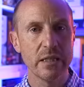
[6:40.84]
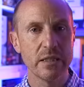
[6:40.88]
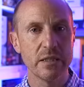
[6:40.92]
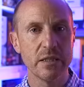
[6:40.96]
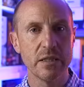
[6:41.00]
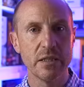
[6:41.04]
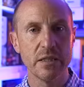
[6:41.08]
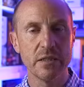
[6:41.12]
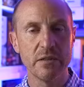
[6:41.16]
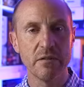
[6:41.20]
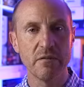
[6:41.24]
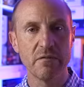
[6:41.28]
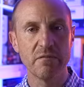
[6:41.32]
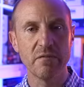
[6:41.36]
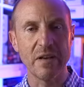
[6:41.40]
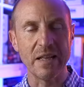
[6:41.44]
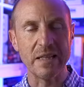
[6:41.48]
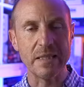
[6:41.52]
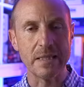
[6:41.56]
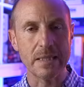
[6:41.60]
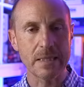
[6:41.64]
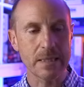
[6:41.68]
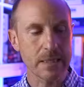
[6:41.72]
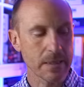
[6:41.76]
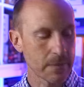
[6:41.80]
the
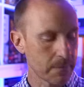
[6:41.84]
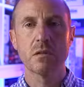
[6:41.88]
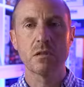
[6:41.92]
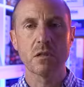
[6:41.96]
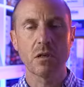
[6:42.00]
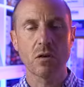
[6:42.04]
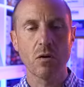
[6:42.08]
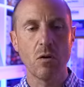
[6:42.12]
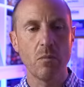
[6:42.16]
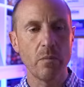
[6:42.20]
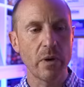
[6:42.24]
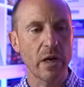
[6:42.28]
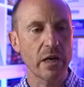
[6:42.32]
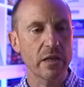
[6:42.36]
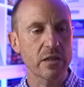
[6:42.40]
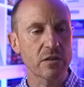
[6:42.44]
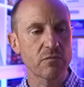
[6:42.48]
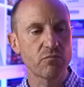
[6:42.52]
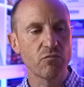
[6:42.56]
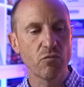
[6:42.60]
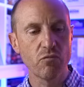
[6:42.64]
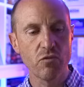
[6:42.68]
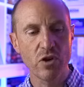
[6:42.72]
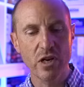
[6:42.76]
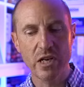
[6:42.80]
defense. So combat is
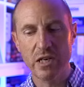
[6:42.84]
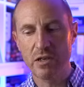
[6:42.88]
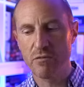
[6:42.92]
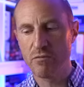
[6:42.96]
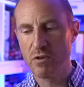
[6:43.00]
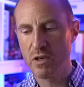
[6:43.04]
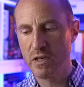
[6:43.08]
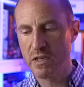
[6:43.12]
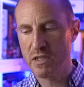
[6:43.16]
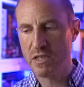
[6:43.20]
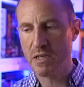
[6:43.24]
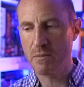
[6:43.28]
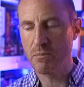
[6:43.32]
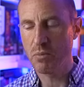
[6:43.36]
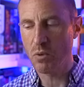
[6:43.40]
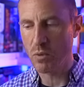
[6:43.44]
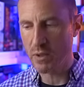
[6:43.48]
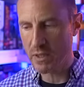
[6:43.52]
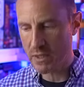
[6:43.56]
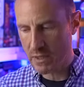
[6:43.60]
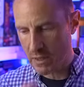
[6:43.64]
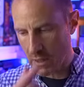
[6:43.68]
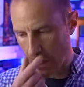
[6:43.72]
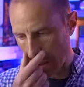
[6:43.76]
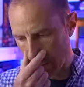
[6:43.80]
really, really simple in
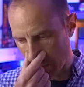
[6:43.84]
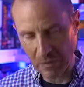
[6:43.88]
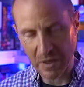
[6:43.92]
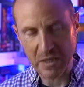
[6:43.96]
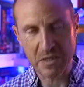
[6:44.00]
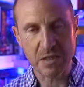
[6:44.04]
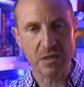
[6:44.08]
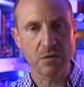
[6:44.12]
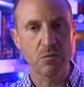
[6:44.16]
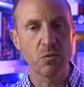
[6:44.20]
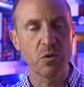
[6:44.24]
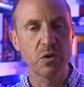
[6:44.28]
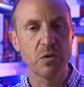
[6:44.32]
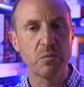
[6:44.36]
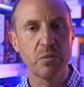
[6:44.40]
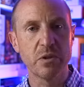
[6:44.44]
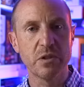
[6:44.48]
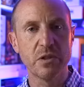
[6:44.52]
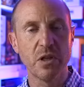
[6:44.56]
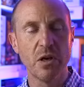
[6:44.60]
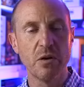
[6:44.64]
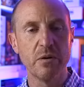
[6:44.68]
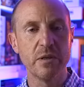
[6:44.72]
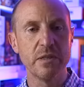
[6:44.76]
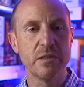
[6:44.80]
this game. Basically what you'll be
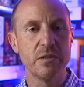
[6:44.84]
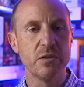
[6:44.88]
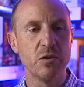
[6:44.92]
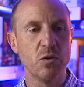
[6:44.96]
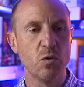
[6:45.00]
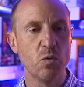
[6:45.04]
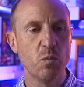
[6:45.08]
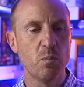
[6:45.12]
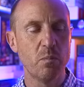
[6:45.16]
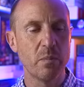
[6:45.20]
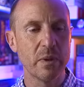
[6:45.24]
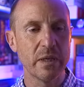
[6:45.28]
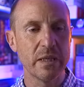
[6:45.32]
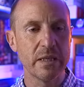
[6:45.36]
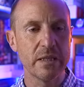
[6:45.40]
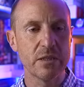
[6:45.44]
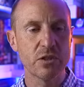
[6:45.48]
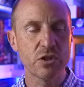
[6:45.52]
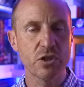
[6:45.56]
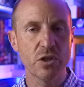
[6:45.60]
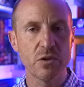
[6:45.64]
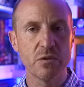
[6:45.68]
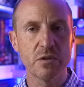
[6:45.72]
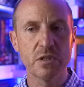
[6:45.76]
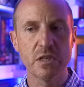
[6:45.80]
doing, you'll be
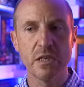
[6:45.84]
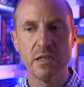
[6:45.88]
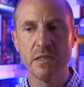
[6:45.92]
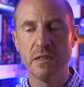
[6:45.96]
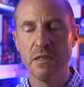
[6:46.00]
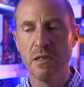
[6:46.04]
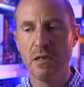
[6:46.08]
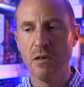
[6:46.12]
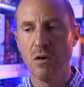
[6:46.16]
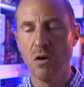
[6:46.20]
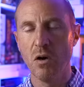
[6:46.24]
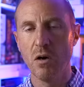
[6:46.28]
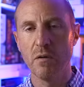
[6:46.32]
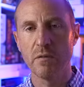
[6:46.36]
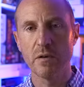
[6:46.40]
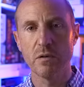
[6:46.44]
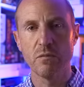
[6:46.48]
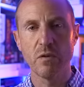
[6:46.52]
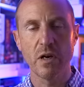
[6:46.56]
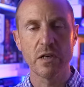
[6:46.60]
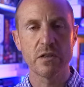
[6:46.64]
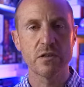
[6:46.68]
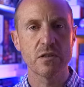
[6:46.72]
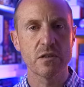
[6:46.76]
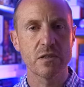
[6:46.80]
choosing either a
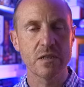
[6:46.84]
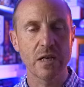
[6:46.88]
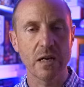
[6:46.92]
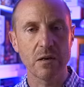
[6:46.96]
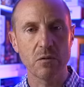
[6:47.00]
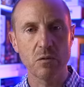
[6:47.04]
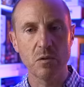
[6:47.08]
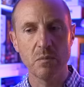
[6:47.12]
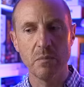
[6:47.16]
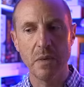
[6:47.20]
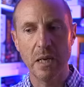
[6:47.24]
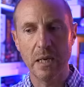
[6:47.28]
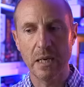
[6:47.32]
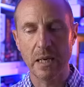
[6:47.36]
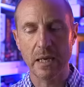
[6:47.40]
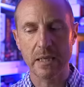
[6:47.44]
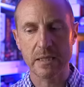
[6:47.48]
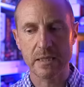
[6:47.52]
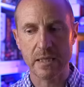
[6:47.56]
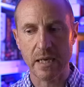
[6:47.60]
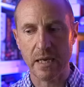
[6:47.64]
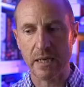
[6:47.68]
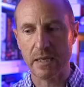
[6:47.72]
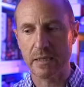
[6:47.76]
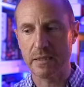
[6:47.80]
ranged attack or a melee
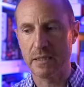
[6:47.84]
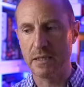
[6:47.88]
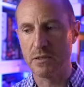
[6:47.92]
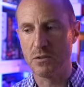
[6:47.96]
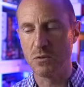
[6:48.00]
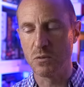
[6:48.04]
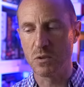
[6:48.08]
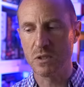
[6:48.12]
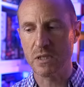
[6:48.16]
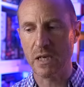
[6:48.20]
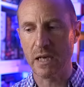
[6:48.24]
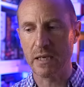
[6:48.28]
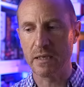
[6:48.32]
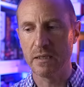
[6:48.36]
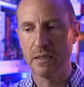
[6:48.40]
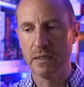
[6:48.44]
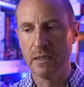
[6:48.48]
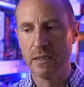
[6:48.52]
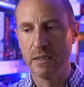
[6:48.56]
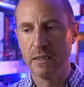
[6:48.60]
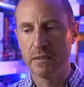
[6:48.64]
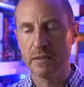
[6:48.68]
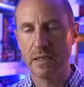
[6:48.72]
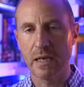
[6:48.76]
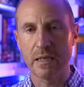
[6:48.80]
attack, and then you'll take
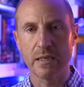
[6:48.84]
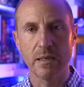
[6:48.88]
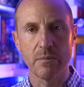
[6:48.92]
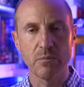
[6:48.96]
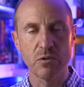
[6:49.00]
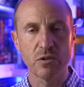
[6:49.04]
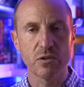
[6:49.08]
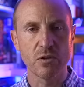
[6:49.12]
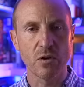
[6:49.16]
that number of